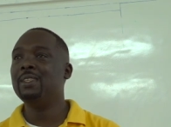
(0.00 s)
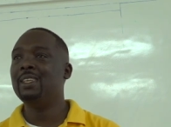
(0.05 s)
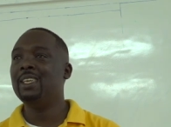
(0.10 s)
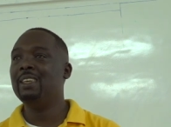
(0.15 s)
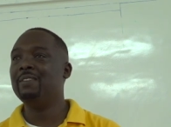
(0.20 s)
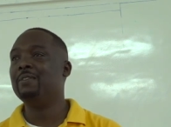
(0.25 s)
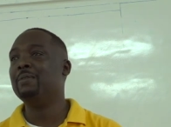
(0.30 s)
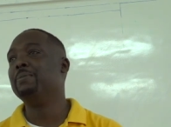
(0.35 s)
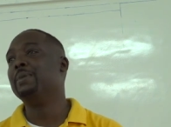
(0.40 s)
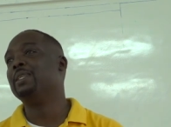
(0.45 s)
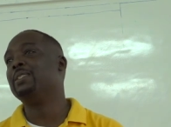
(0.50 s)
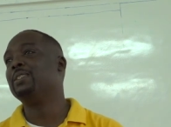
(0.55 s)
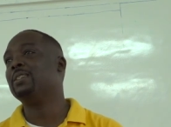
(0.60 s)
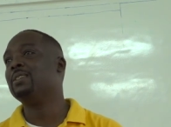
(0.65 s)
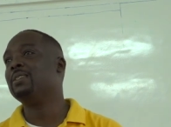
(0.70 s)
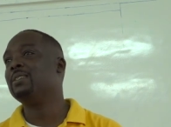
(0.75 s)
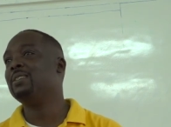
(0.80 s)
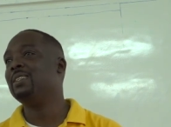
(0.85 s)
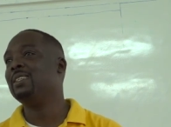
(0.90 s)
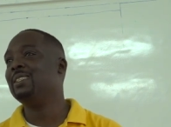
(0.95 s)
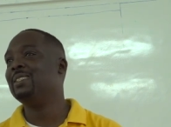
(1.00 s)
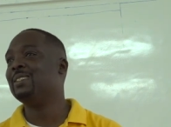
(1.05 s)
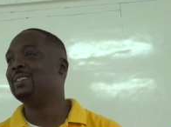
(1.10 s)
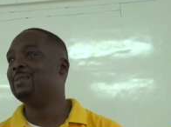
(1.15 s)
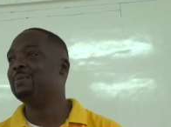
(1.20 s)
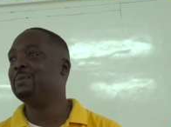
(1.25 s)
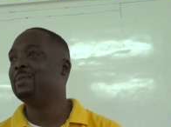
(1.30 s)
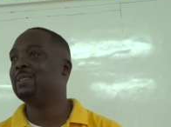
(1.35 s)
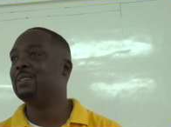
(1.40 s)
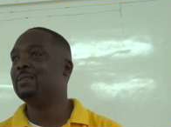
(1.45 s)
even better in
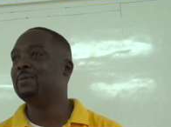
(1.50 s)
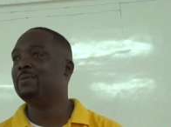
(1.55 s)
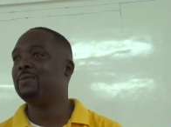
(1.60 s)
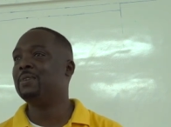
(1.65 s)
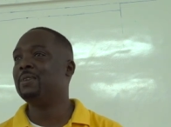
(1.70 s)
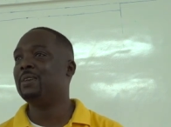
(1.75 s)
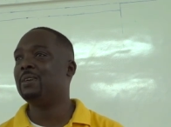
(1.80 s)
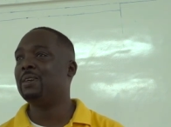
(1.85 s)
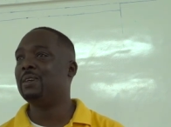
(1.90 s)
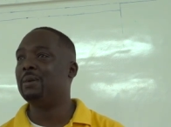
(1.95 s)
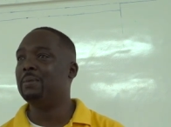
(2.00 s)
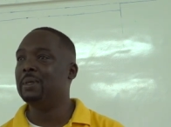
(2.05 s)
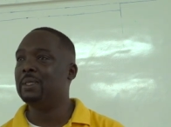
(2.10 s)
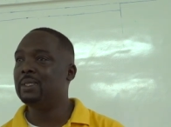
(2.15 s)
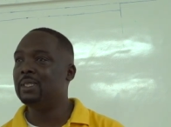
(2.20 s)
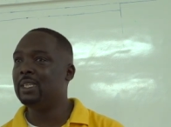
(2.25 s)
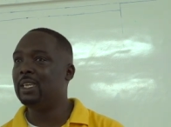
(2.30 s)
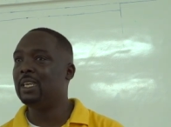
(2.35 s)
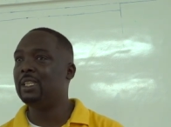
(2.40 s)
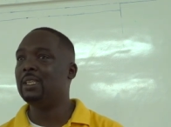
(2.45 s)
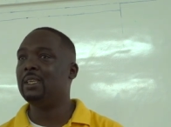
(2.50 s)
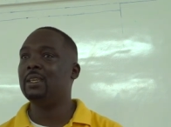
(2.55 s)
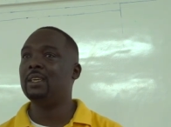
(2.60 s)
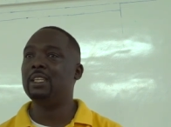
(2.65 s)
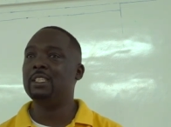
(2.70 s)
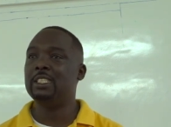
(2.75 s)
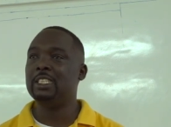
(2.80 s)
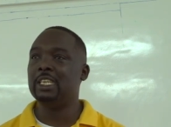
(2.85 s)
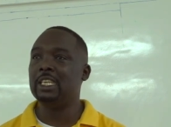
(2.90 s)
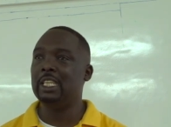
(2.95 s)
terms of coming together
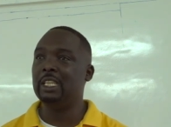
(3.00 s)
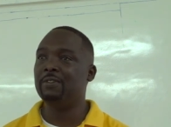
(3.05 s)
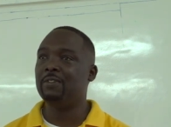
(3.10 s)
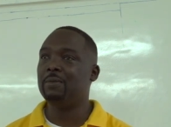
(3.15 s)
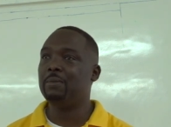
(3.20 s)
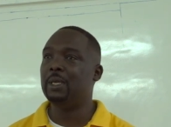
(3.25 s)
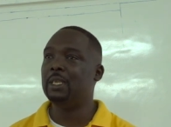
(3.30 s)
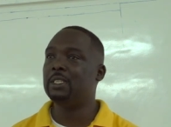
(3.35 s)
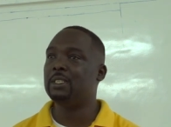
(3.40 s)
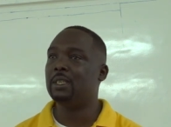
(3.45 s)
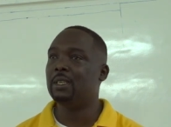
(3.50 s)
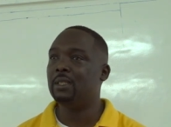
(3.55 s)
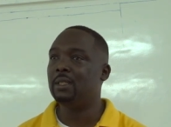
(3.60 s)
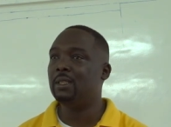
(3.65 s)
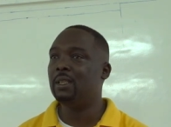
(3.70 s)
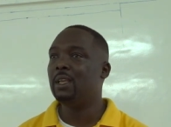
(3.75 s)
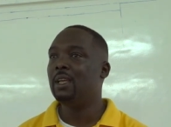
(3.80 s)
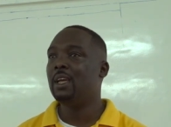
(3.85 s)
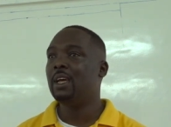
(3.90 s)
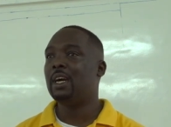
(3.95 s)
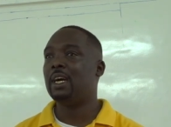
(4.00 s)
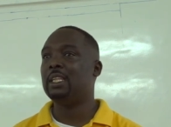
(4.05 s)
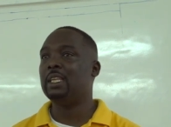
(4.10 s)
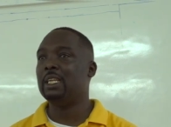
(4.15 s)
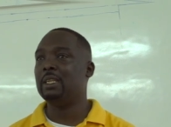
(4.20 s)
and sharing information and